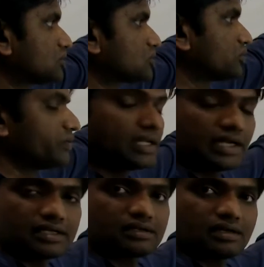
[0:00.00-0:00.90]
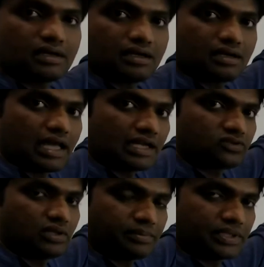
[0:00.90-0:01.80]
So we'll get an
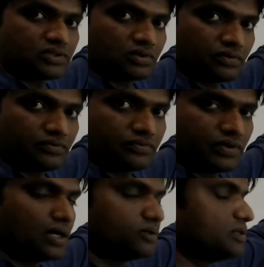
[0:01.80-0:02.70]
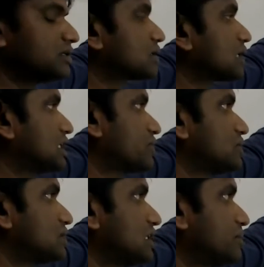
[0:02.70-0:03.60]
actual picture of how the cash flow
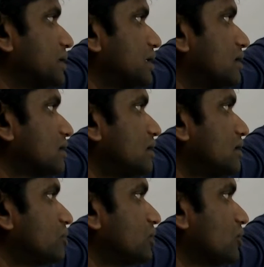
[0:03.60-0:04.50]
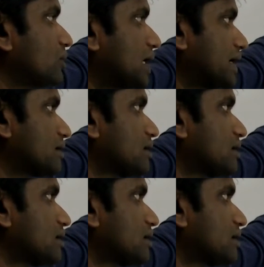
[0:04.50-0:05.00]
statement would look like.